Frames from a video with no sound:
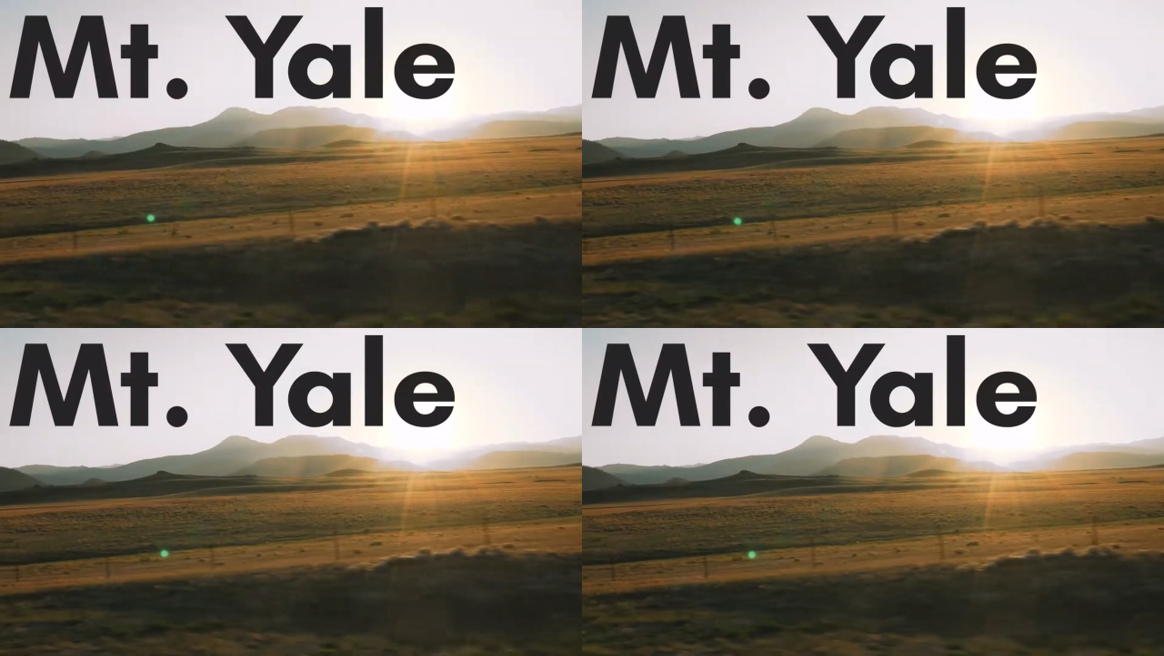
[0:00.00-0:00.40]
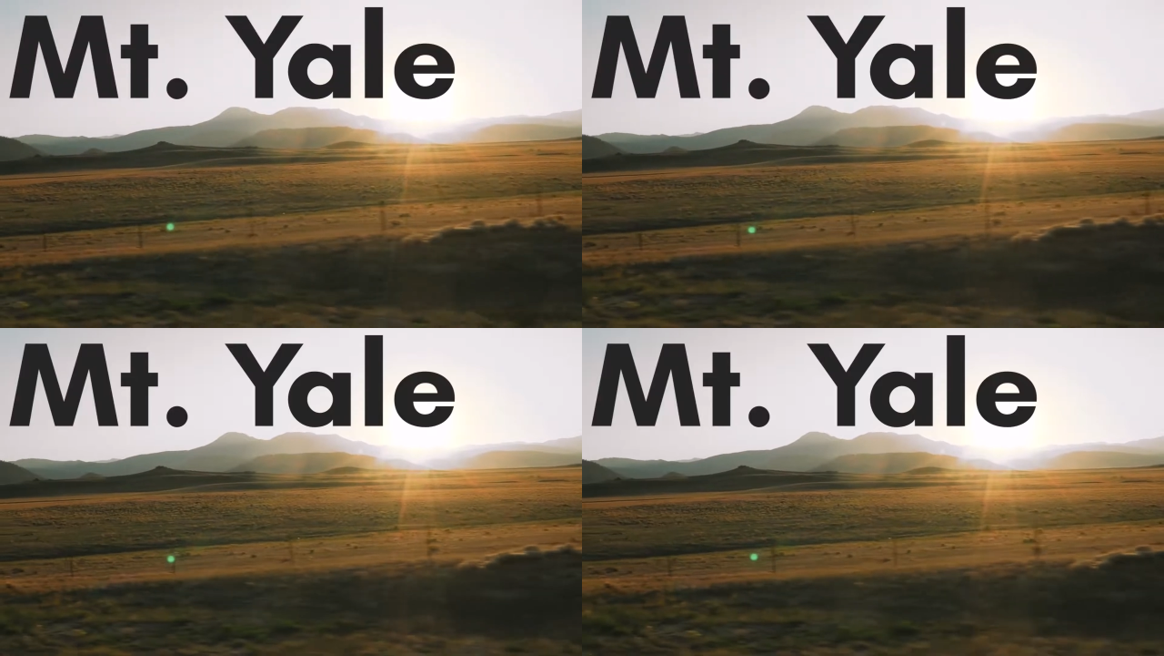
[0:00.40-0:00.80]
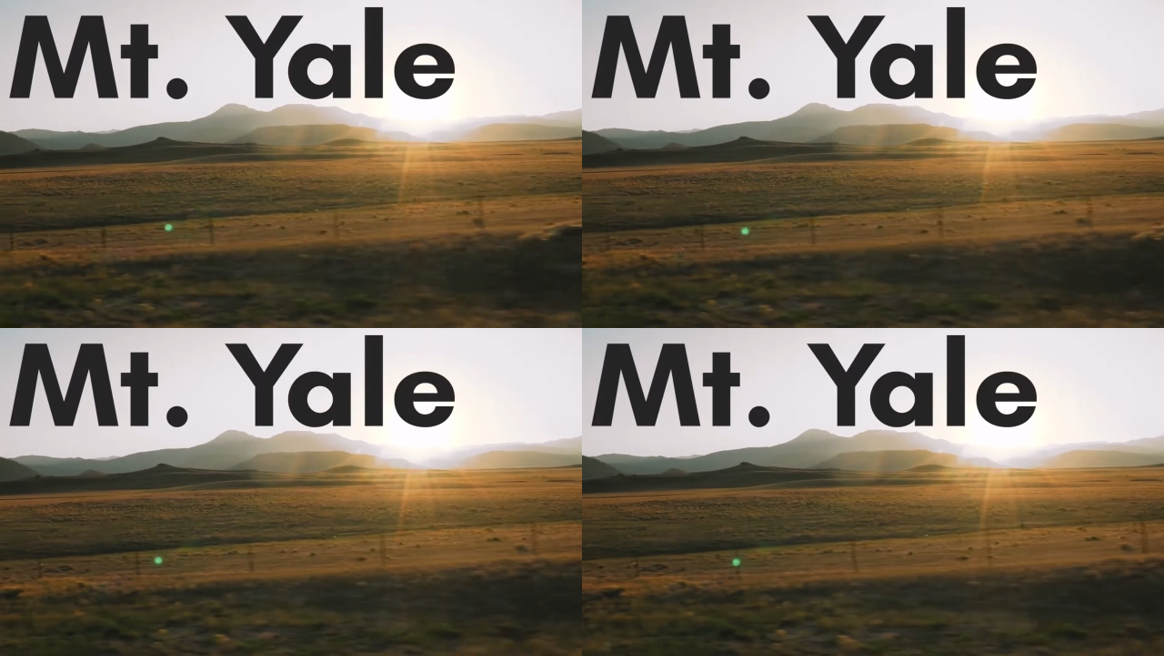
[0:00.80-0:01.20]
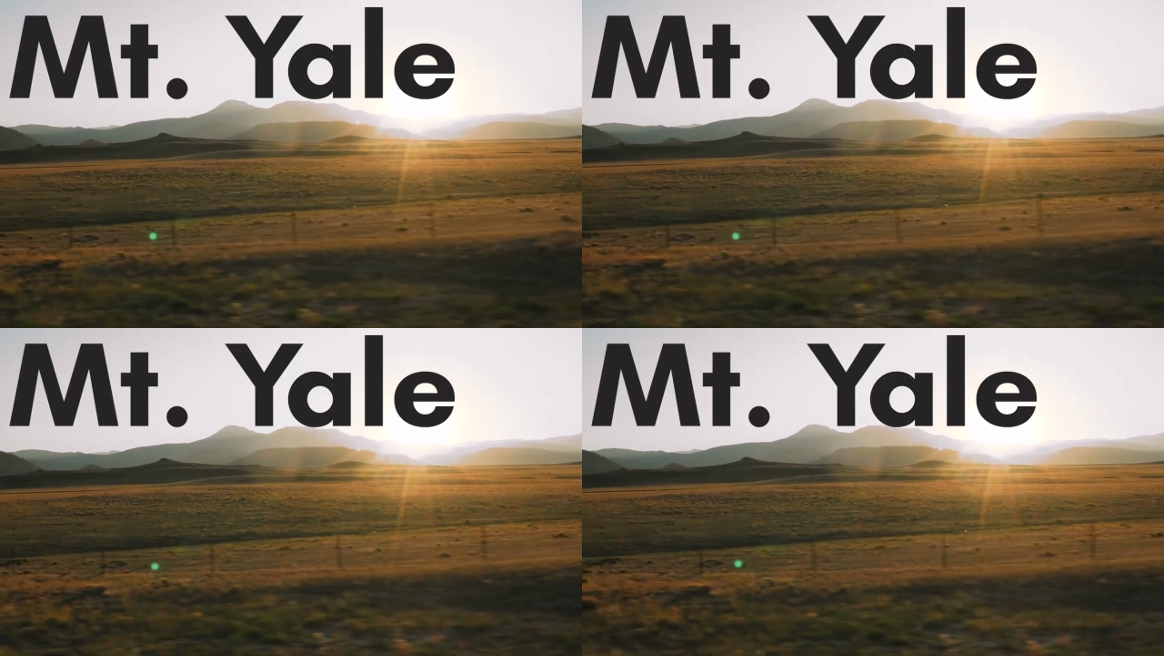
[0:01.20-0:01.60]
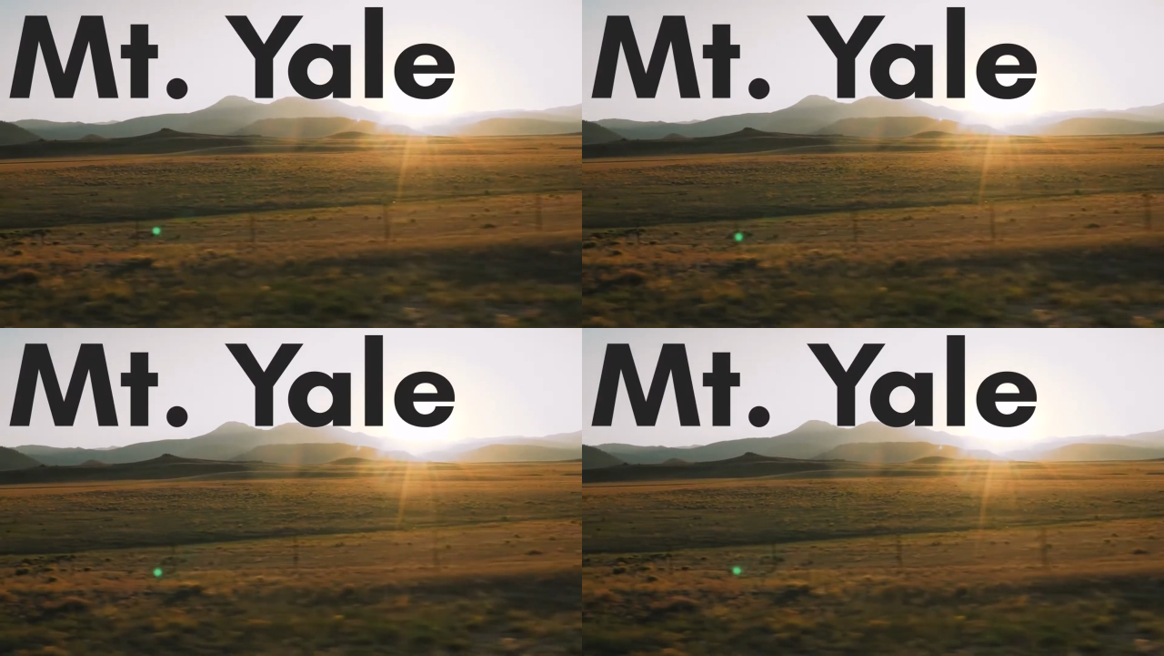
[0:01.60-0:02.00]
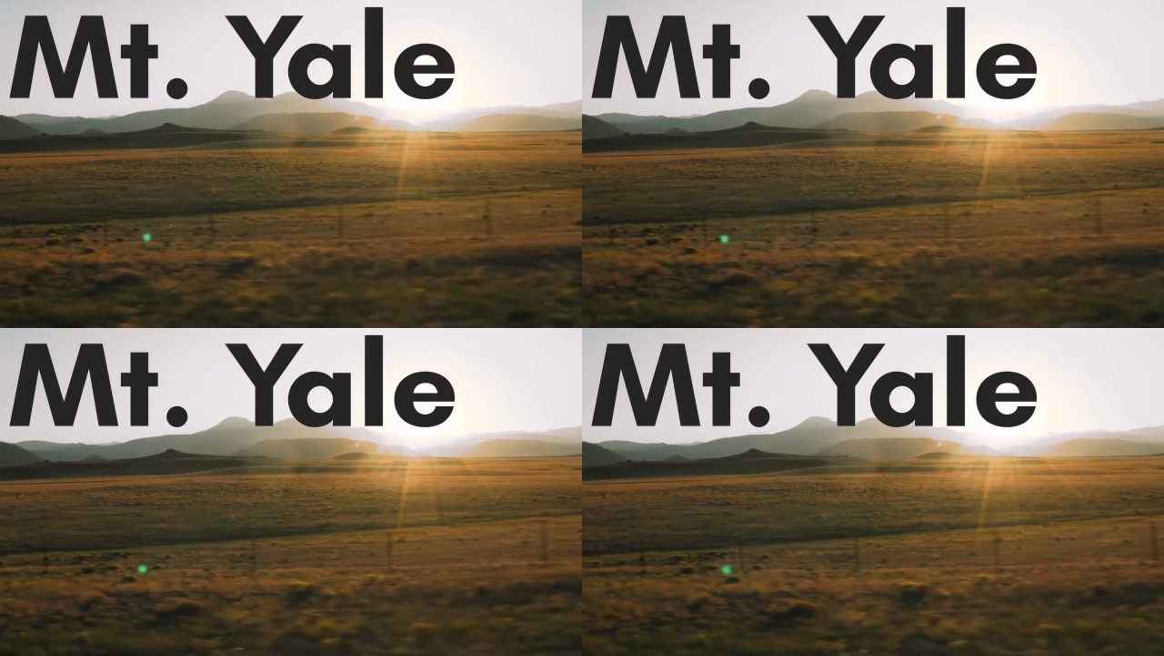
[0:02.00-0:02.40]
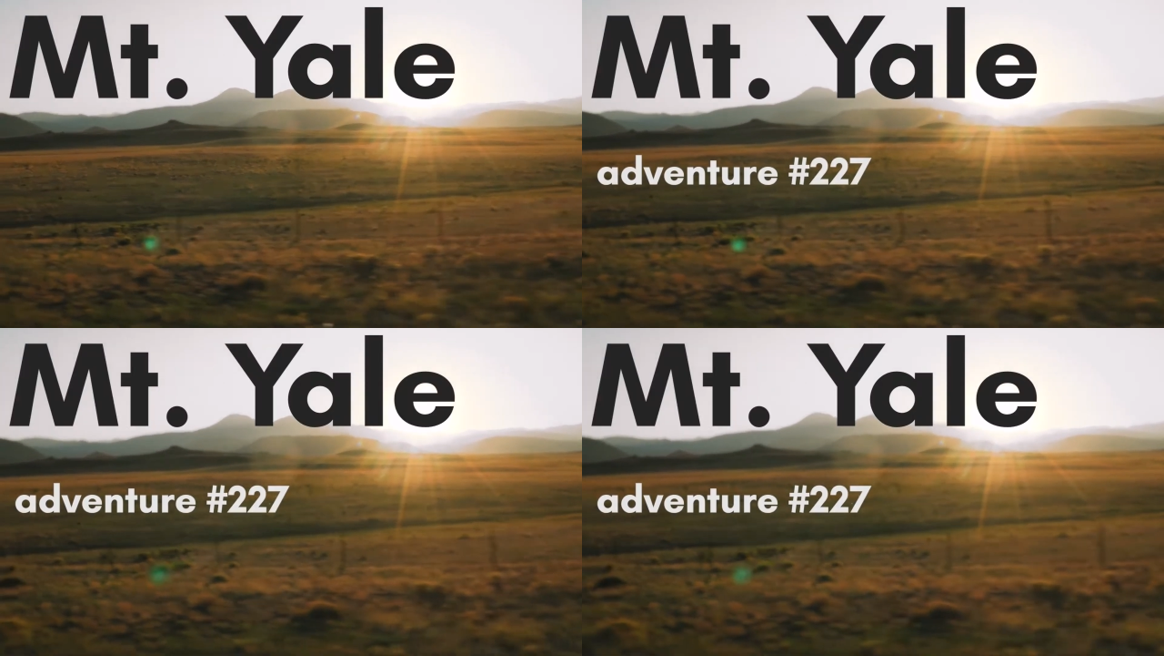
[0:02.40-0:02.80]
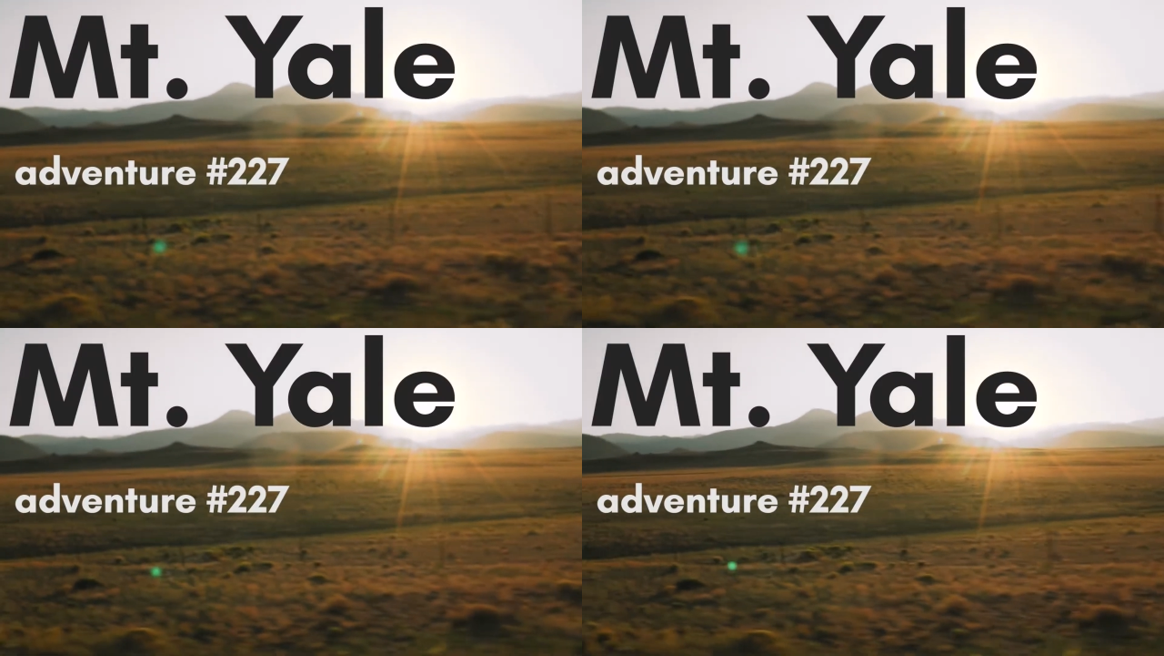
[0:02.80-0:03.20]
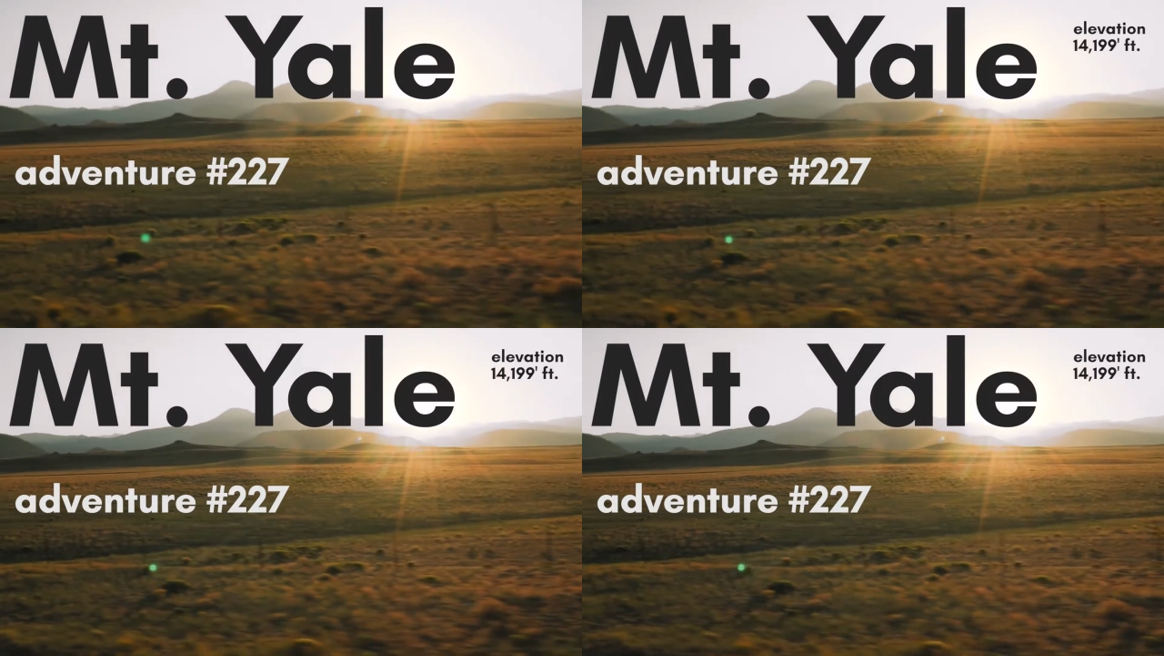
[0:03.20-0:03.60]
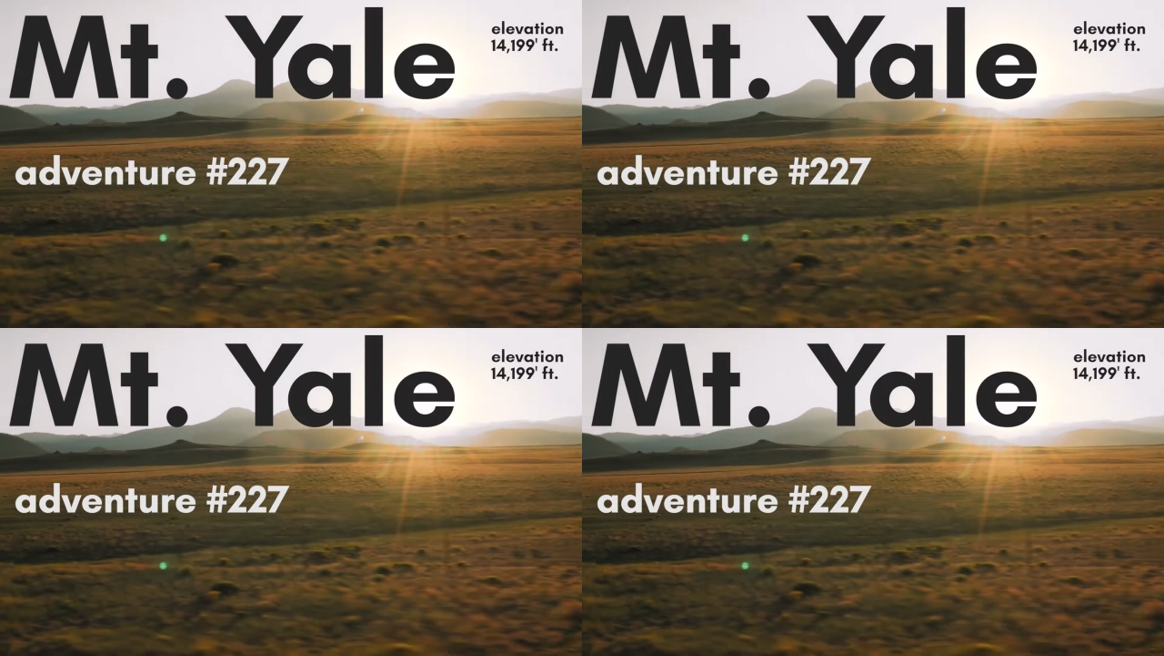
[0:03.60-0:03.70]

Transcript: Nobody's mouth can be seen.